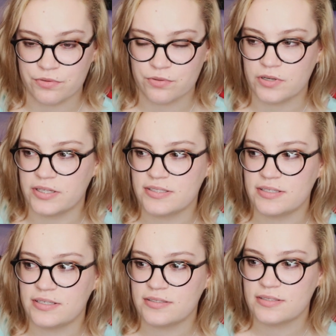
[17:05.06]
you through all these
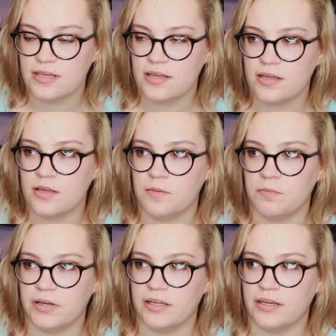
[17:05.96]
things.
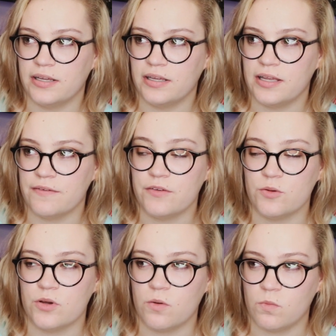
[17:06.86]
But if
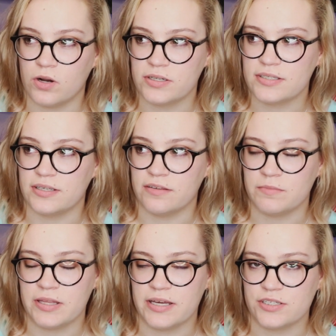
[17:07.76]
you don't want to give
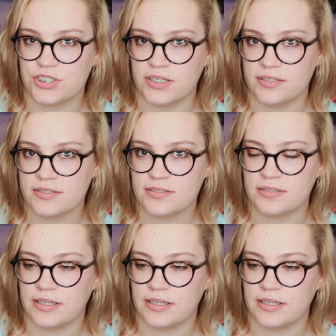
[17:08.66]
me that chance,